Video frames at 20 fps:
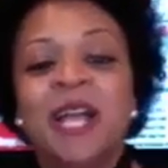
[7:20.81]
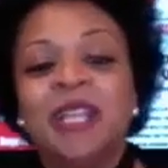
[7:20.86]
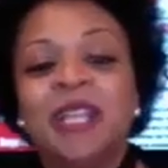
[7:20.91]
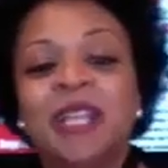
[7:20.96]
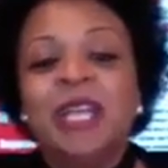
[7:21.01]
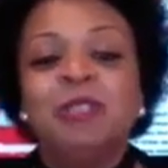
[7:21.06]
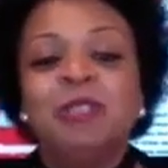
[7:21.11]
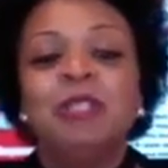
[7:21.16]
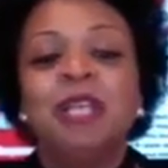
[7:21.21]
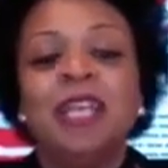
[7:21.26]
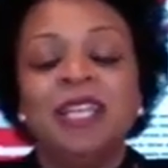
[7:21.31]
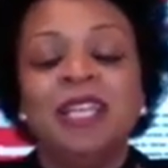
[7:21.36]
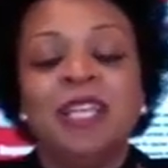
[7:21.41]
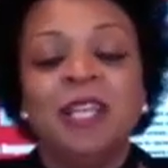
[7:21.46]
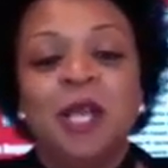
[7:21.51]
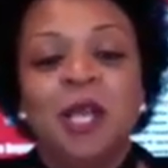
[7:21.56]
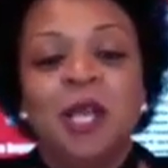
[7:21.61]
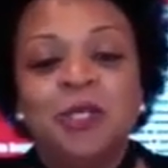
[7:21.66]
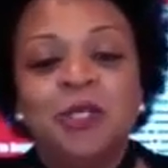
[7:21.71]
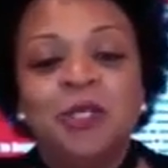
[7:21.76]
That's like
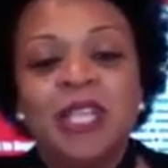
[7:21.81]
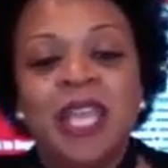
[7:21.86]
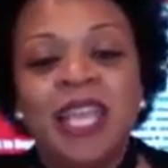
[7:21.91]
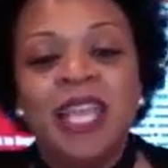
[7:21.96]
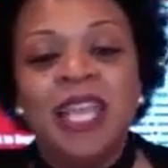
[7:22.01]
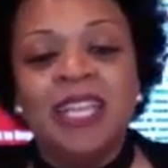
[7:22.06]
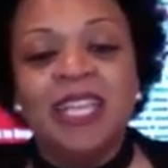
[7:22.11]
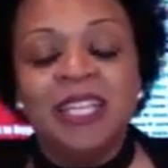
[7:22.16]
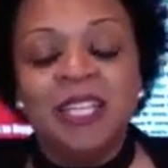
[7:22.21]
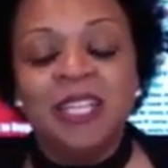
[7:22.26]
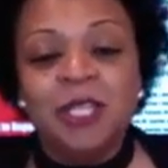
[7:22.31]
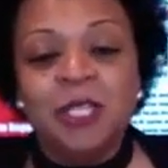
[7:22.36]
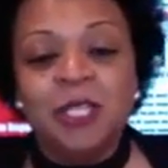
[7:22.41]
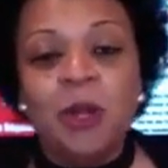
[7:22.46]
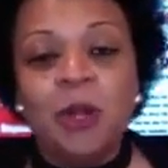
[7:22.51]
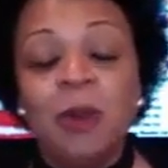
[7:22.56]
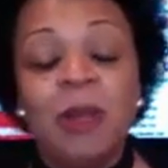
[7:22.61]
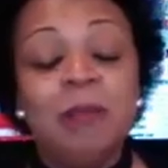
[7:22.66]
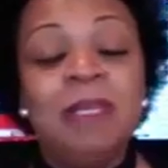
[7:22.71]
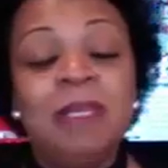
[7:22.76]
saying,
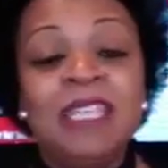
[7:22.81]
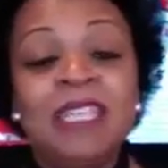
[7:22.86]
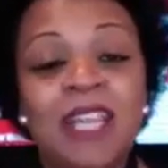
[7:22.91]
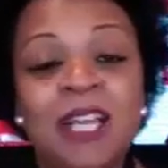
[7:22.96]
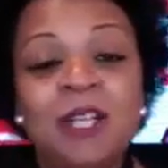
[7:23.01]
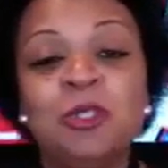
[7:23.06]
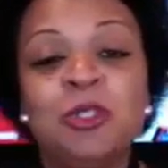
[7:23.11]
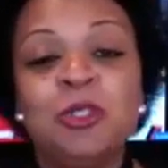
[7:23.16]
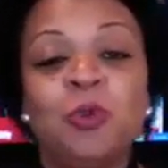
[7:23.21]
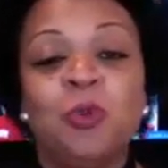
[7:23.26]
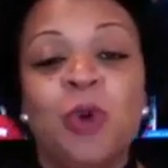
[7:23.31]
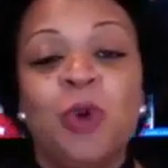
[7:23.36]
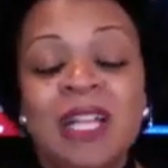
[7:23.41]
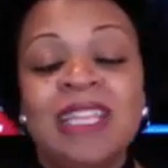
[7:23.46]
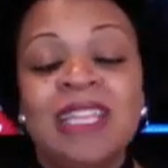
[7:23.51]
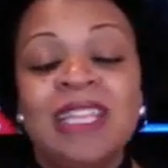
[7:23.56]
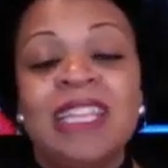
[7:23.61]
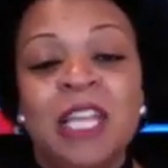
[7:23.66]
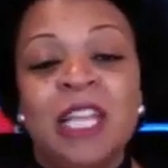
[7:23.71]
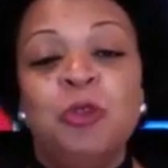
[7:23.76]
there's
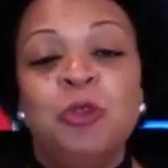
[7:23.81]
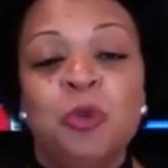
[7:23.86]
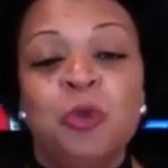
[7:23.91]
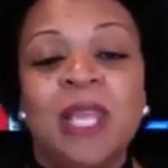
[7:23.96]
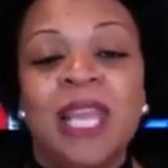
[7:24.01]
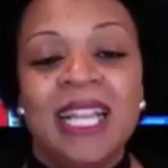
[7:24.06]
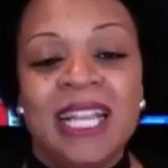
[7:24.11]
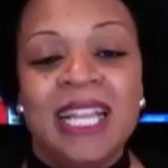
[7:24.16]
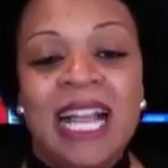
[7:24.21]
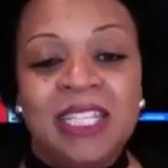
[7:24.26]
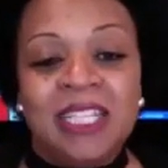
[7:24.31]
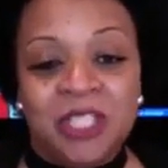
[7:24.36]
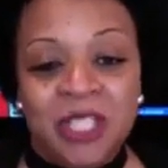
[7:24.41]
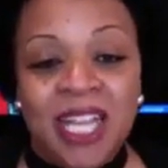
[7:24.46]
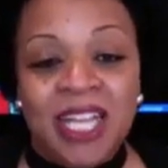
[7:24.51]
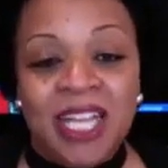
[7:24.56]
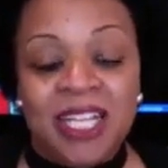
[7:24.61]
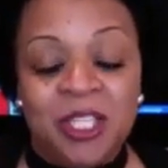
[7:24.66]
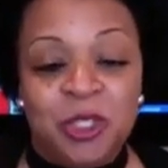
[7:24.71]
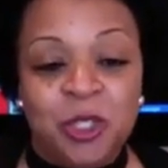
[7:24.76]
one thing you cannot
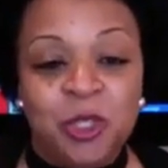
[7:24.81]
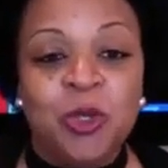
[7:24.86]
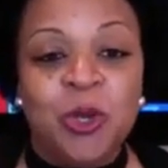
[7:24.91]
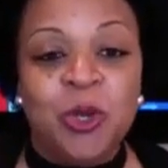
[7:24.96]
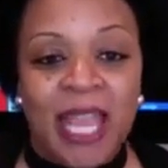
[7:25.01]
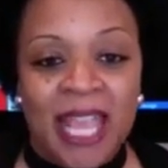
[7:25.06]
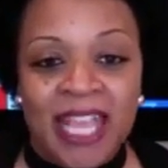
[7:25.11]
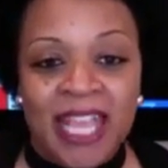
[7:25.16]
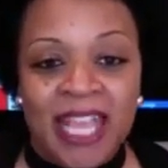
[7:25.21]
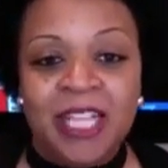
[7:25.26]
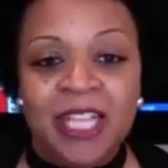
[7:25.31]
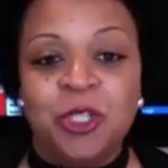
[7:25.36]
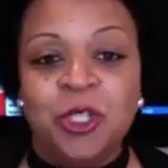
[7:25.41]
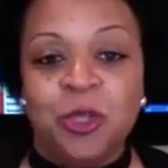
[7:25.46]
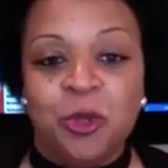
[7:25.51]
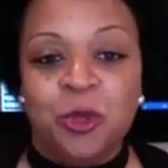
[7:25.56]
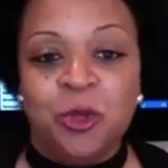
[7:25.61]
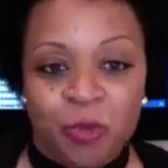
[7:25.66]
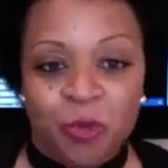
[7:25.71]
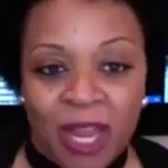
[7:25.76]
change is your age and
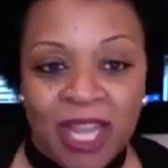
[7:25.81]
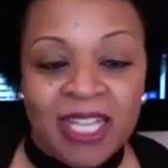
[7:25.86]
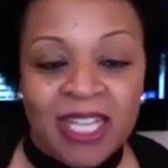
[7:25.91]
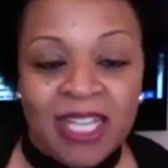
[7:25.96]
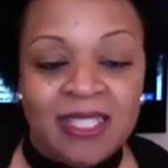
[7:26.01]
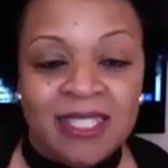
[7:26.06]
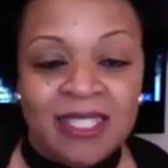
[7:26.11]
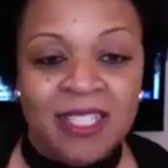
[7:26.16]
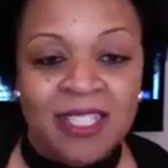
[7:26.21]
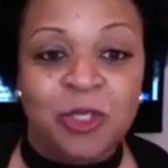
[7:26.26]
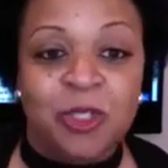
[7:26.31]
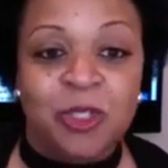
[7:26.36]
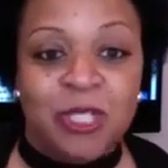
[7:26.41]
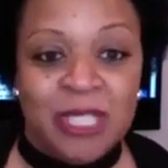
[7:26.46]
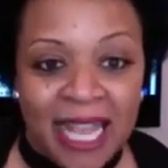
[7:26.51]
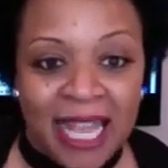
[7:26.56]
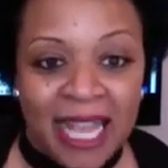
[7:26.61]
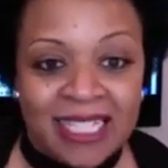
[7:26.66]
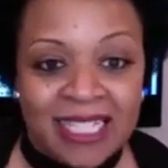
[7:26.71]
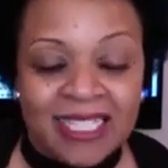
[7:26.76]
your race, your
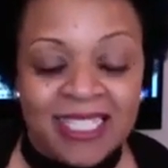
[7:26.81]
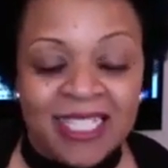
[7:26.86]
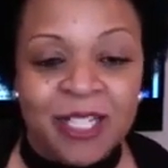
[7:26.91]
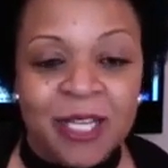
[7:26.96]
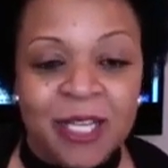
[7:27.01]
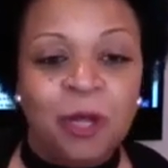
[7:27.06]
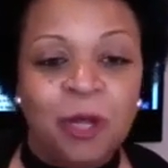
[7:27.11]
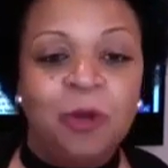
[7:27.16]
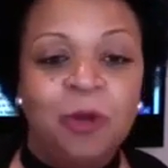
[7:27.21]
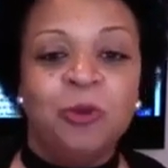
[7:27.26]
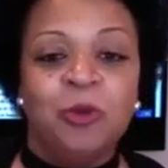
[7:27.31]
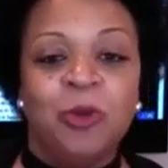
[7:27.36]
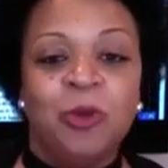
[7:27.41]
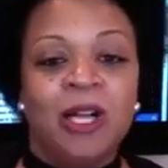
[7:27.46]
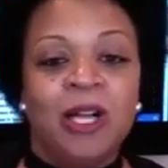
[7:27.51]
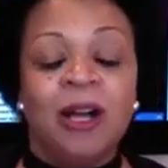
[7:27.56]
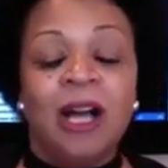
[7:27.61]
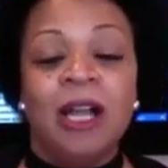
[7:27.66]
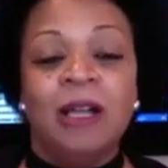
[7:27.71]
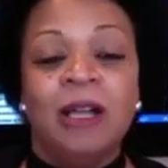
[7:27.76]
sex,
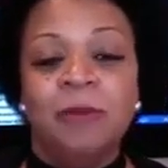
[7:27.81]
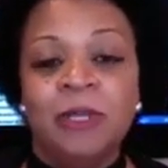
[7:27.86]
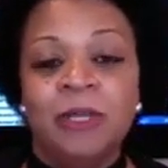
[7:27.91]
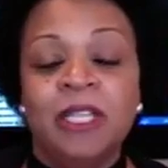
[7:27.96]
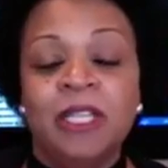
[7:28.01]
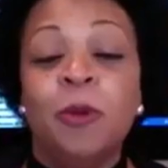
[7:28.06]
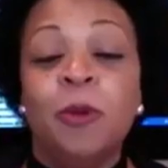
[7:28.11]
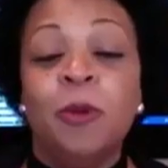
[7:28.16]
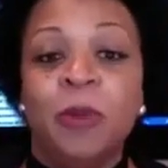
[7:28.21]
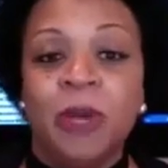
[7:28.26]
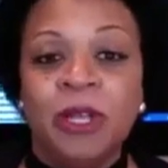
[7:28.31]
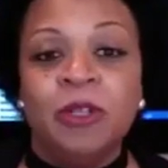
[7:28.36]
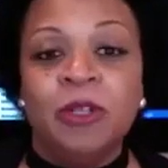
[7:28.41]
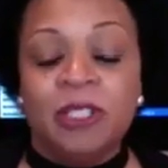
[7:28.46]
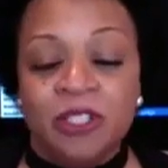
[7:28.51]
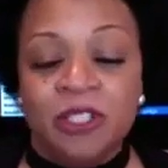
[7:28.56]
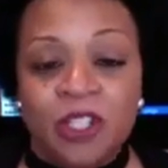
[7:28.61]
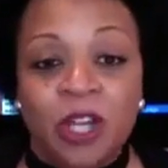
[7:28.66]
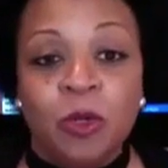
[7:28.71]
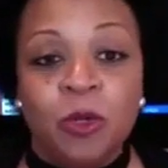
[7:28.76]
but
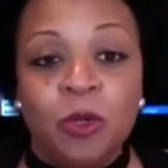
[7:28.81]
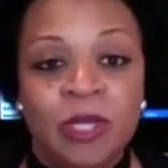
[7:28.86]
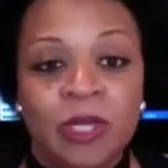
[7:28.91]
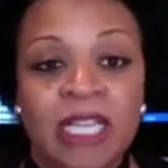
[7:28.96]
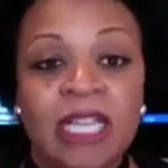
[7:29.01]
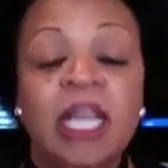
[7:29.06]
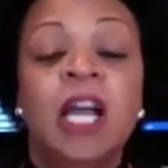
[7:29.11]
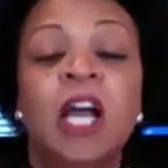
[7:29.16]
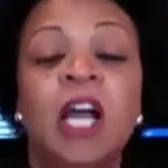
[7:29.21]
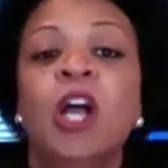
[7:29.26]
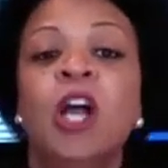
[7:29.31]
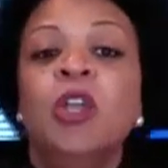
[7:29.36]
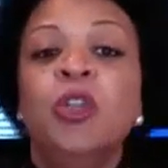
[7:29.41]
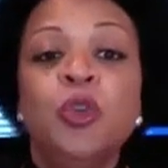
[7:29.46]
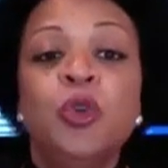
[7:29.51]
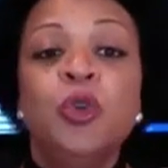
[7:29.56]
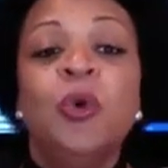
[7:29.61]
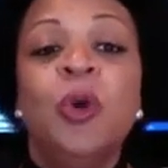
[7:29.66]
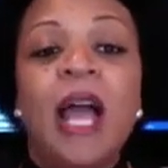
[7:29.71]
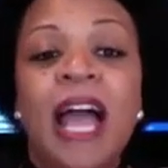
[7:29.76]
generally
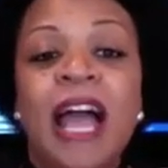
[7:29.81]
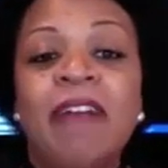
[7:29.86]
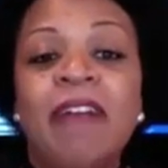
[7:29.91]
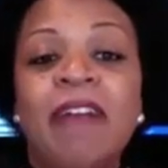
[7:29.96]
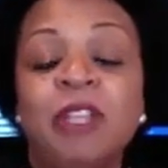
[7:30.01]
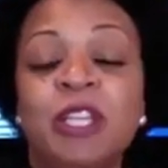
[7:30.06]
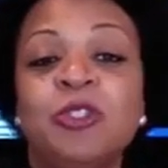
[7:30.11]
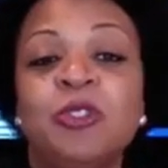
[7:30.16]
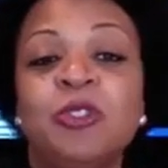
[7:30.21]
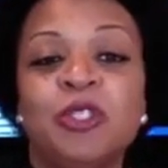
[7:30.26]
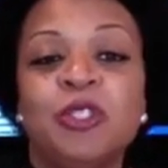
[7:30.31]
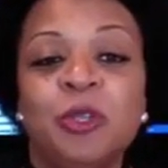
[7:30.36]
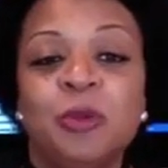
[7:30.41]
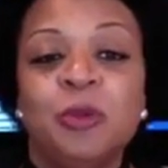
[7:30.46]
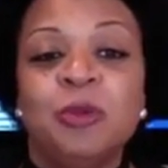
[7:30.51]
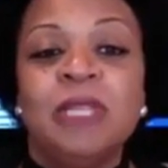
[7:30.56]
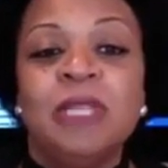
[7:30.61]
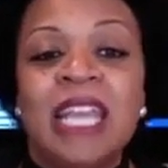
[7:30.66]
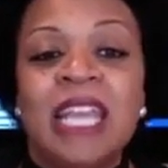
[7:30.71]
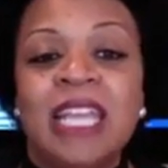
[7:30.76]
these are
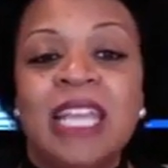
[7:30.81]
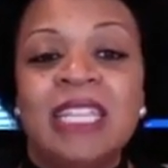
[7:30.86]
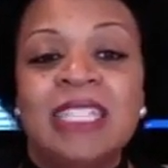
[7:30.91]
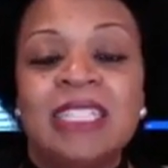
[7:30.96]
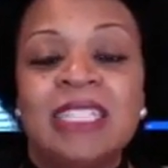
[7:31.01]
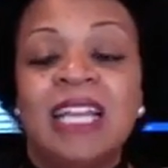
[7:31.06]
some things